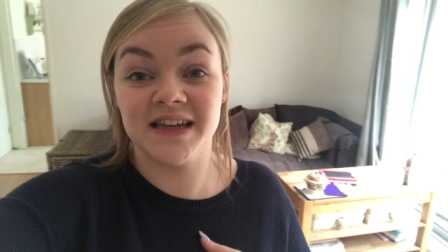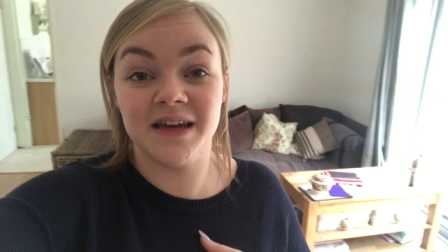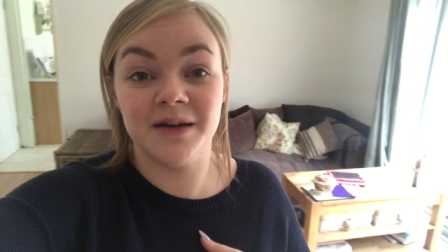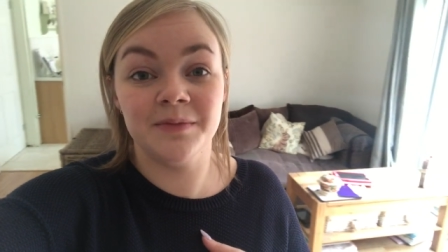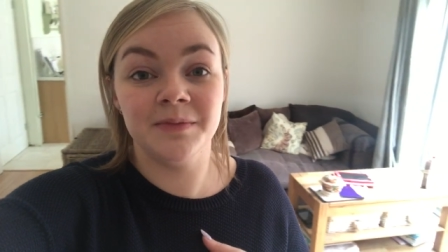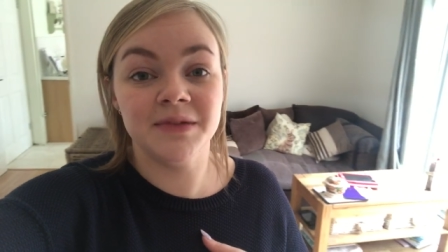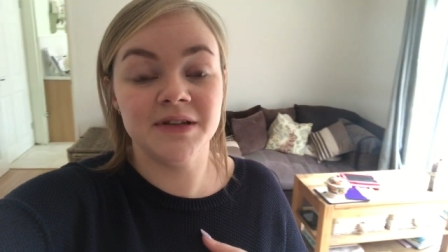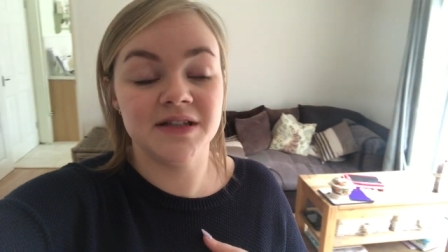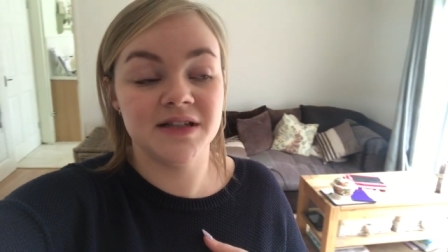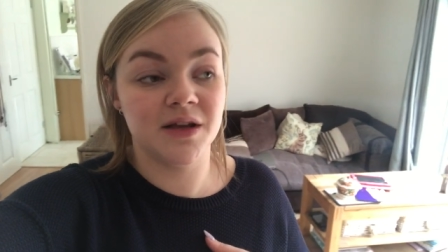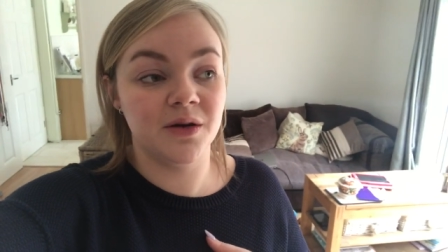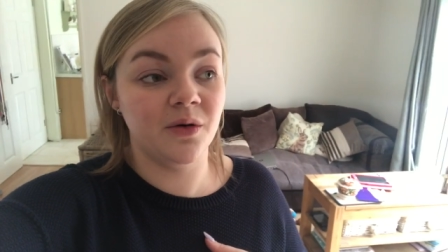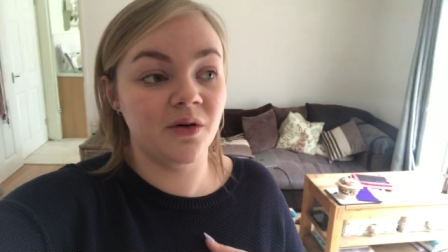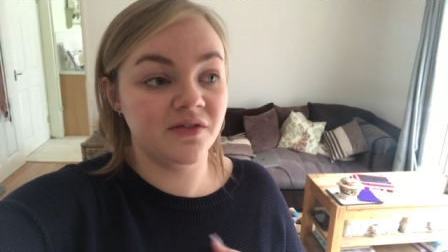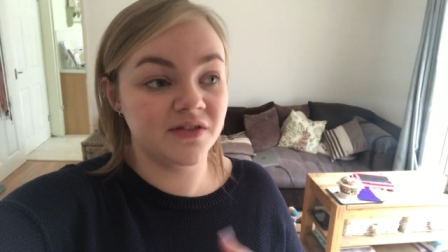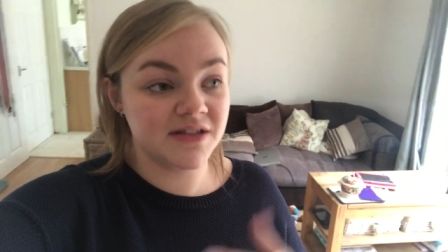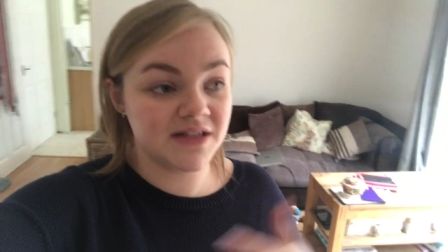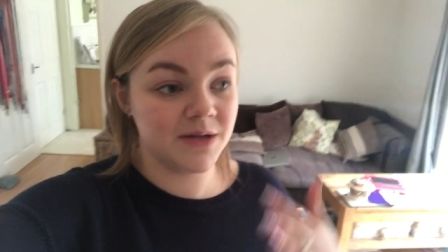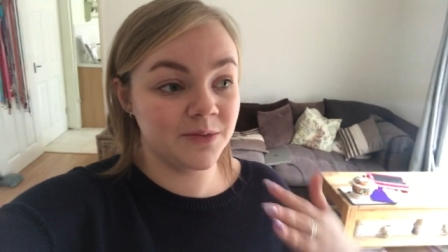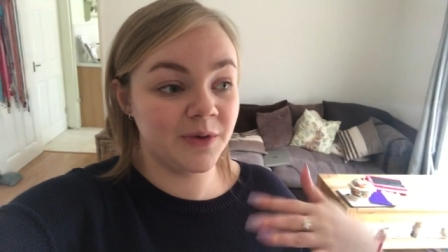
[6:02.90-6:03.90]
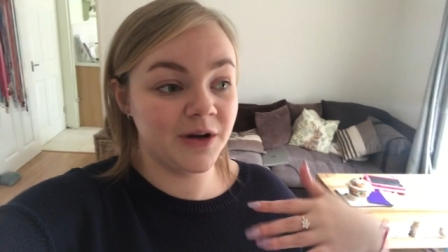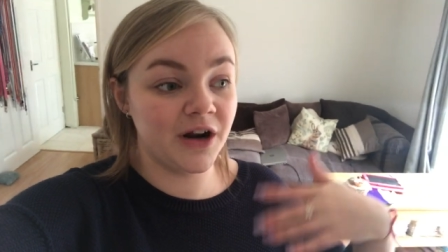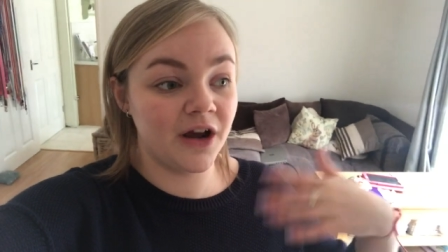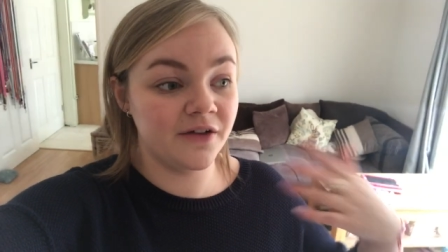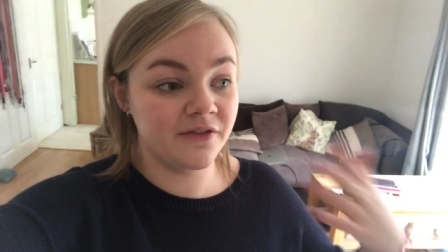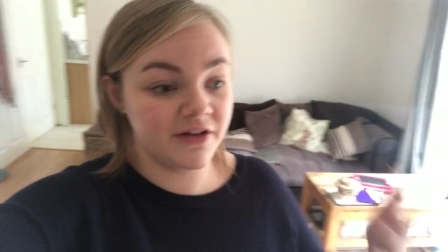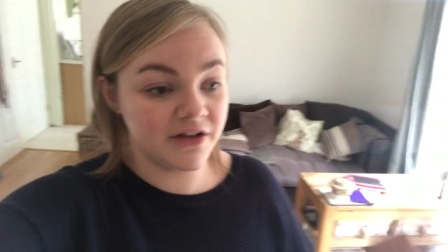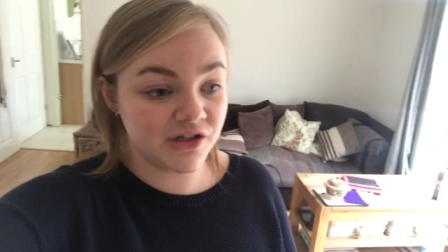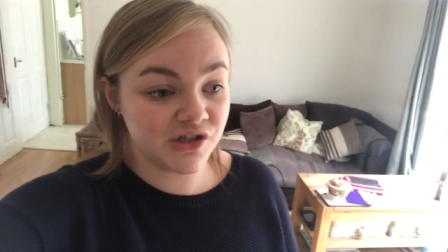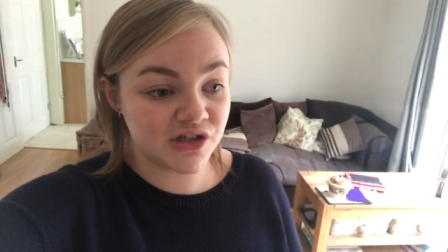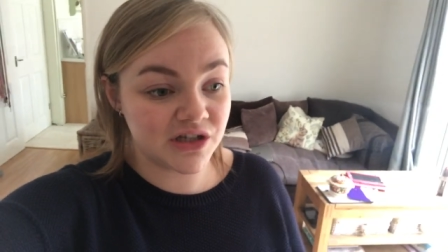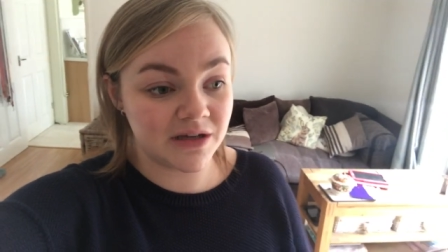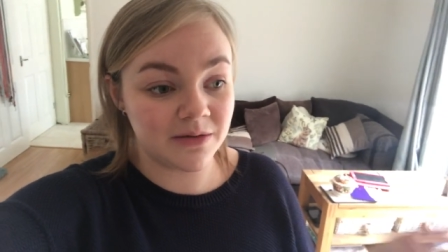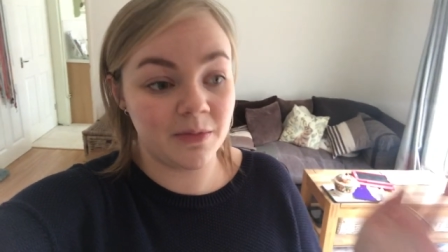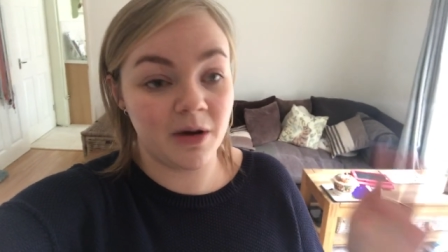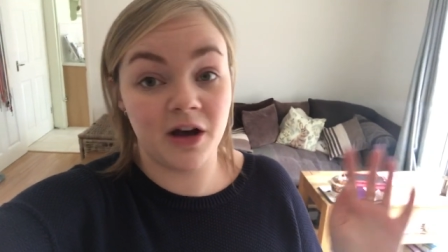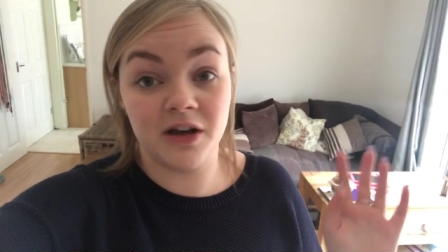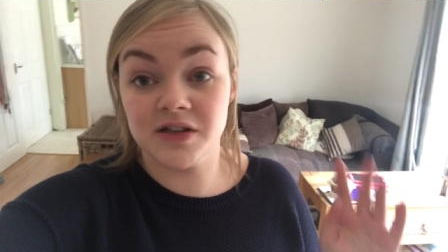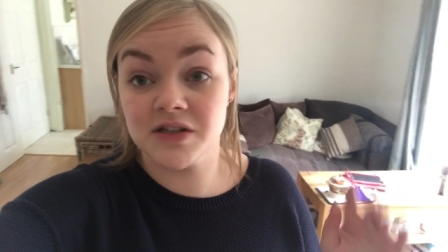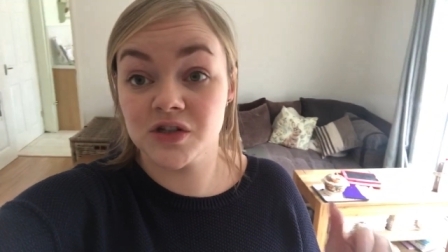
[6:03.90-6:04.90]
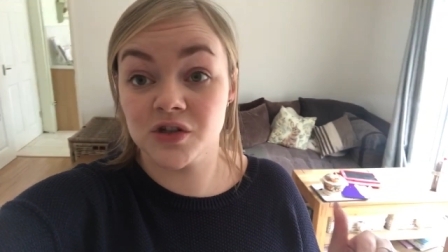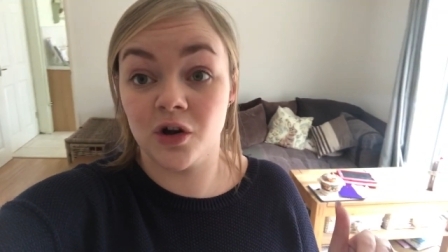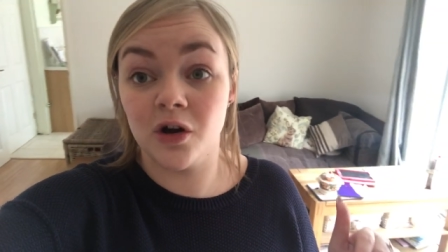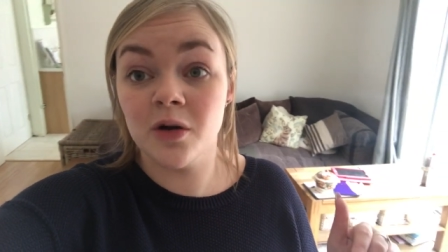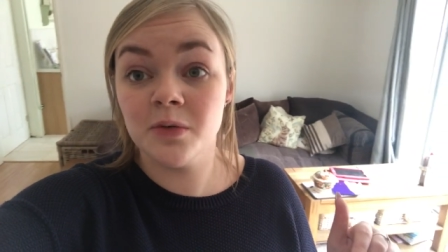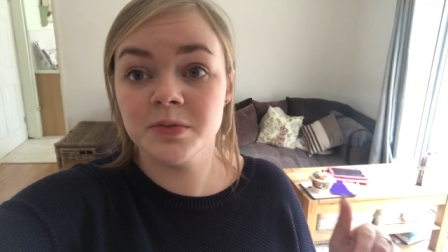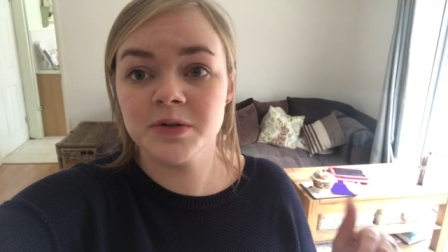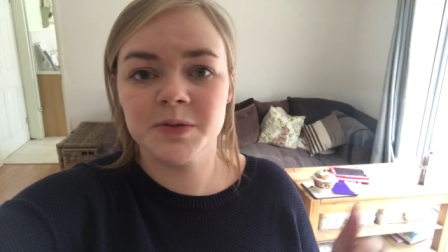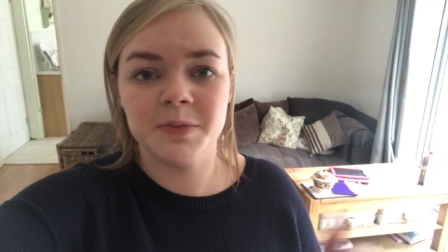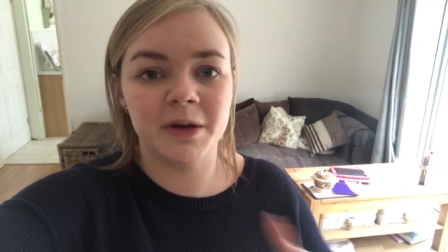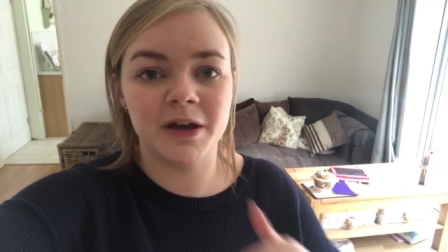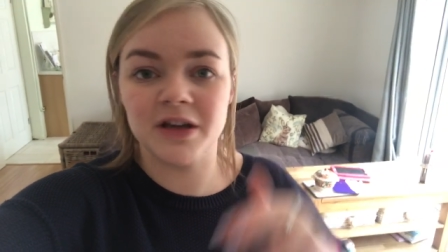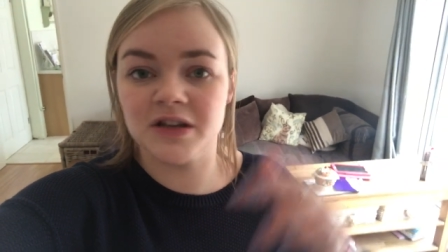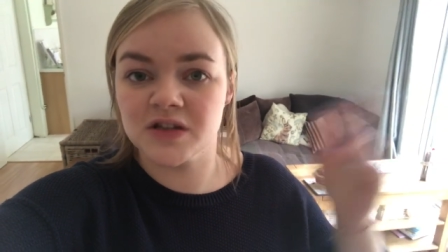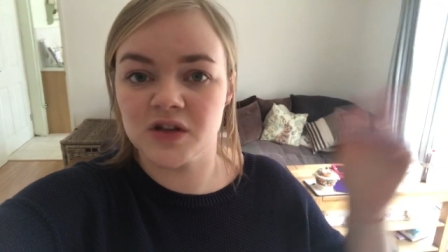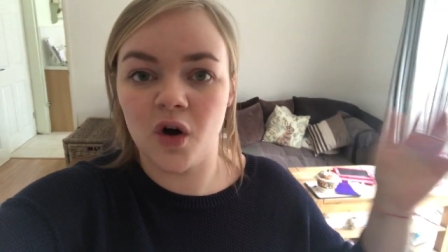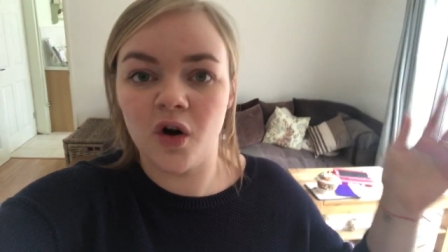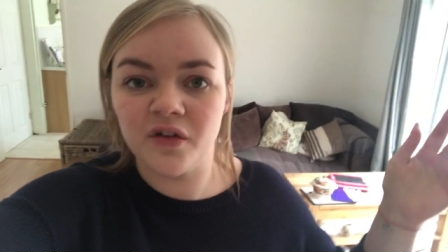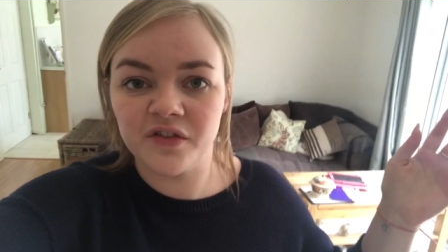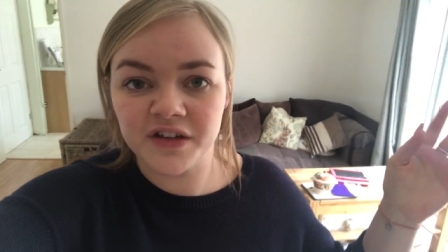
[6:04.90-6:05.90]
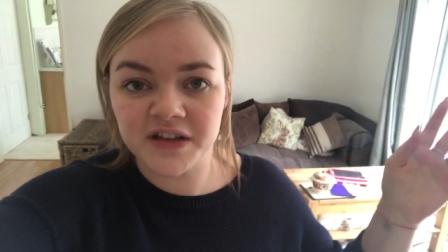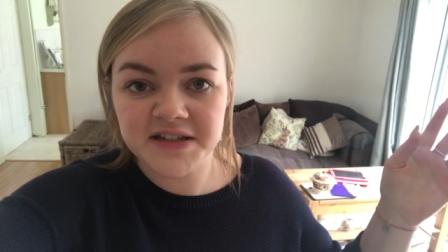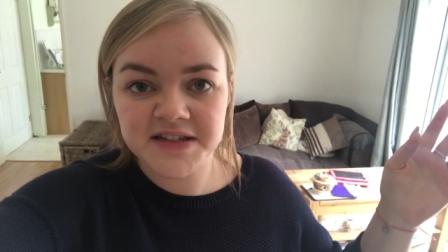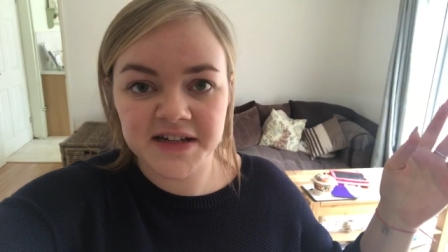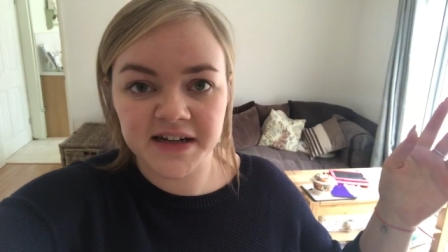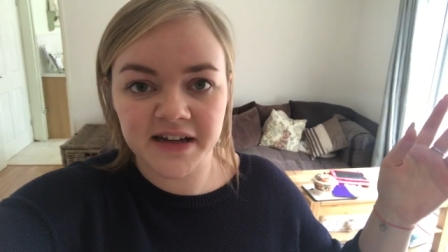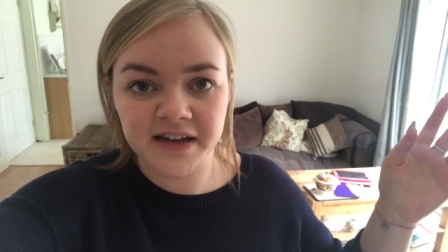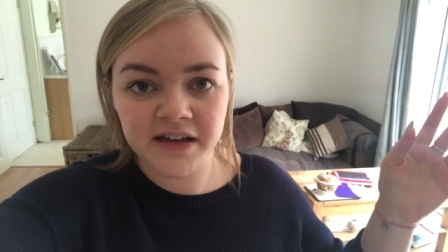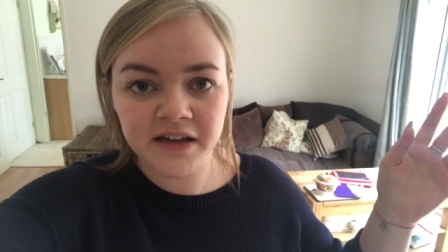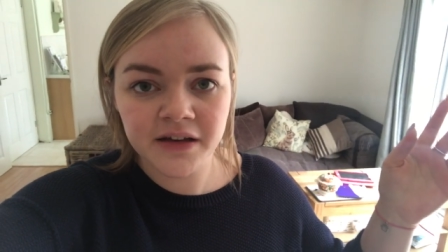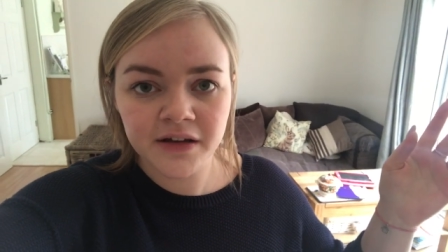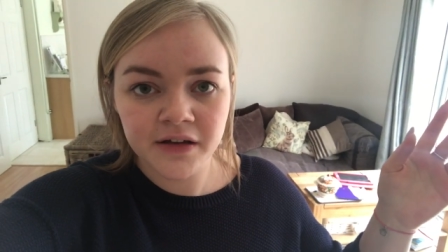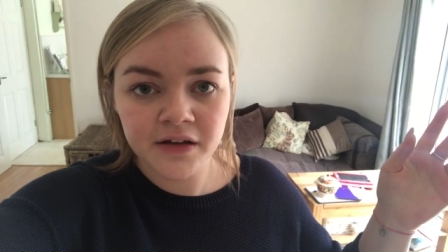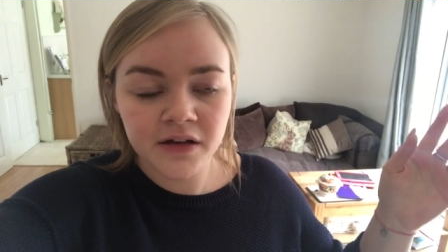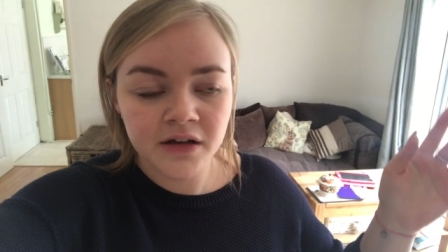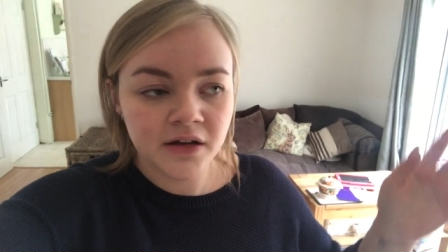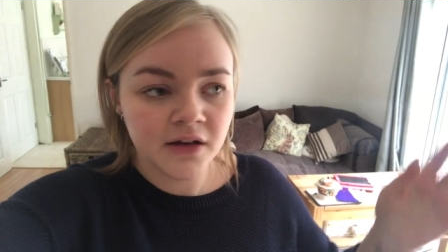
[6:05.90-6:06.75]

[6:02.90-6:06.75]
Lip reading: him, so obviously when I reached him, I stopped, because obviously